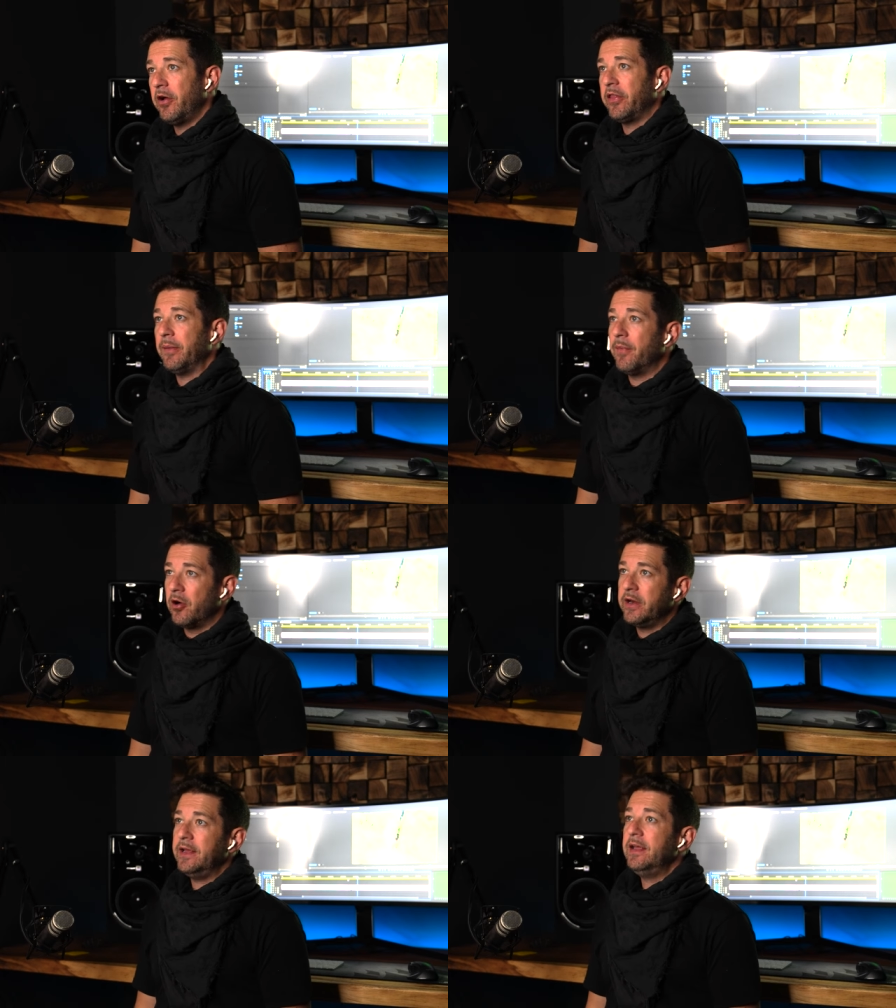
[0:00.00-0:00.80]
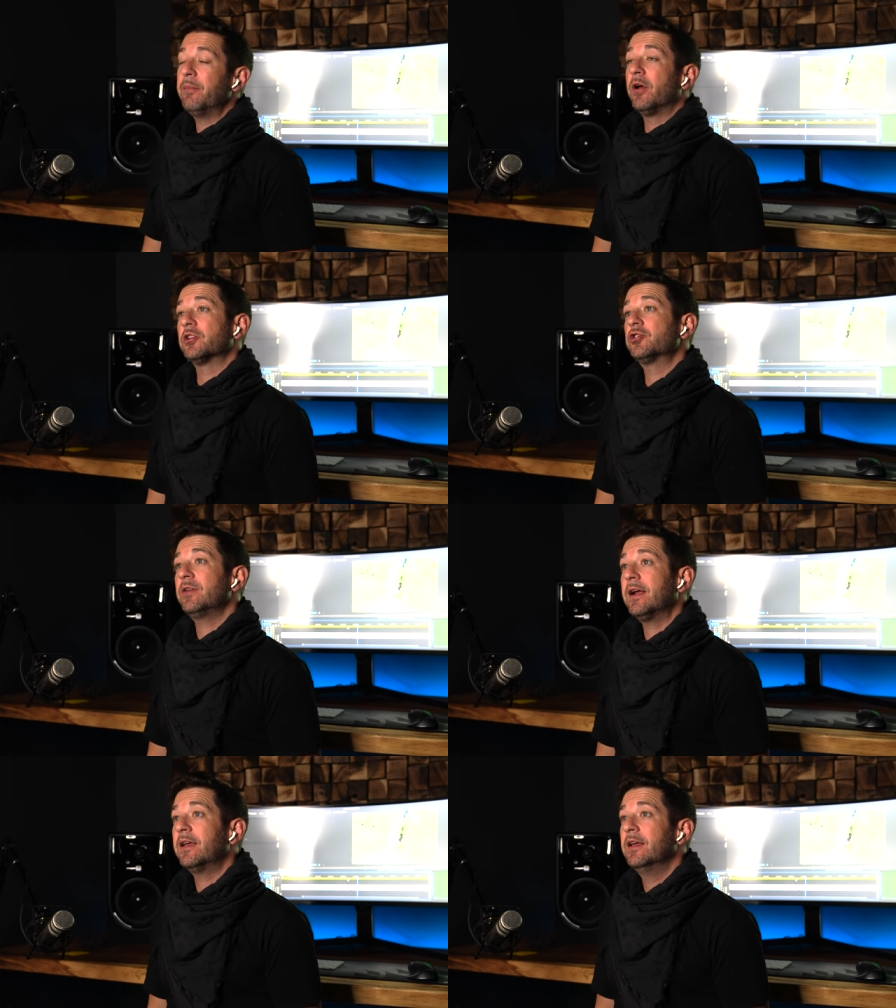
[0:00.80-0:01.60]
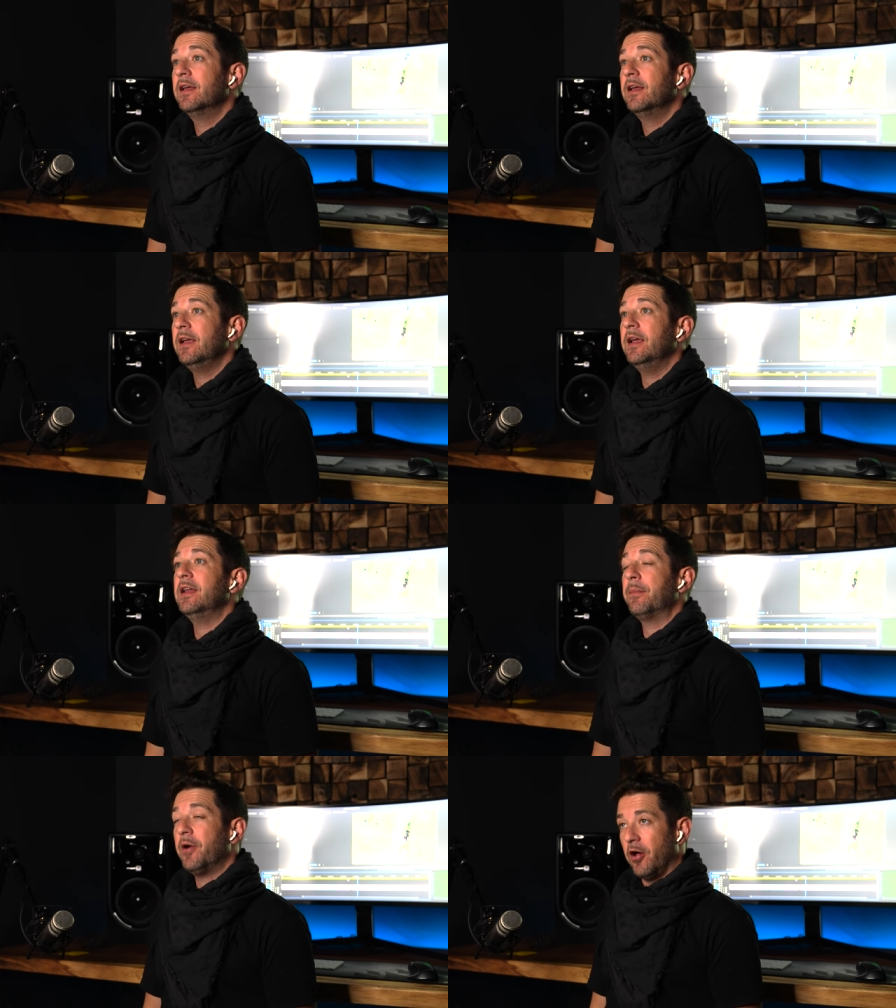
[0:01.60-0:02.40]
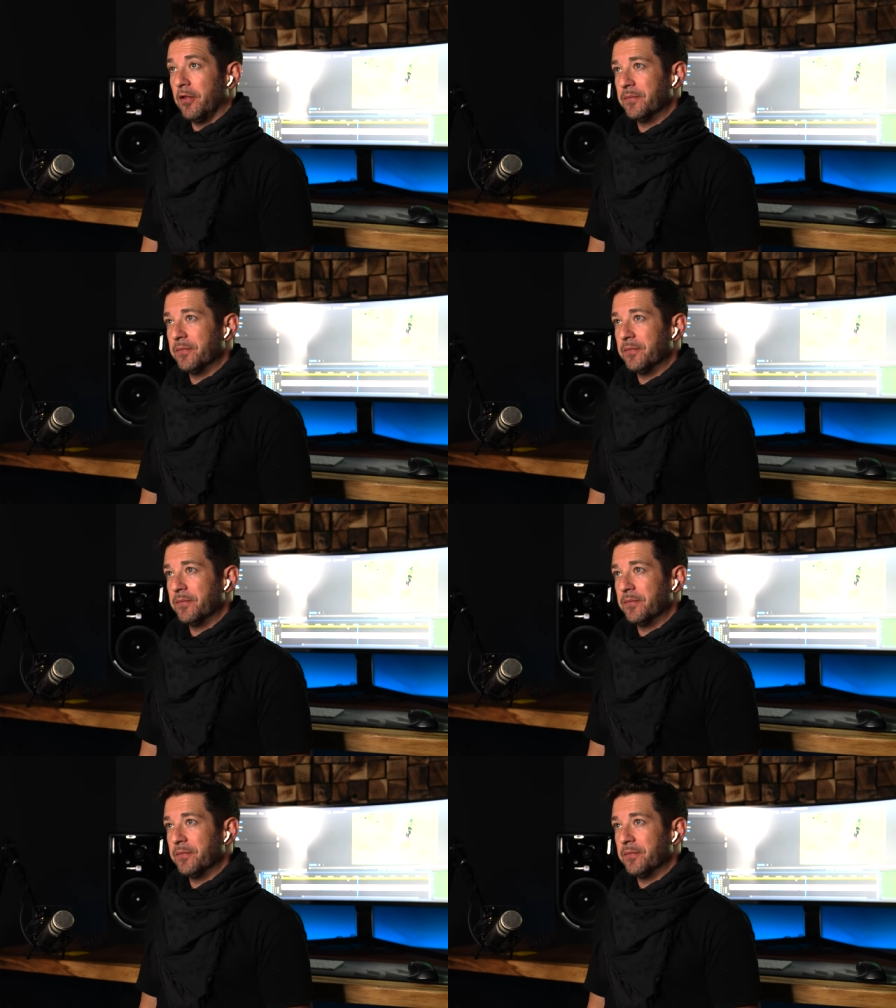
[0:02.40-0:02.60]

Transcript: on the Mardi Himal Trek in Nepal.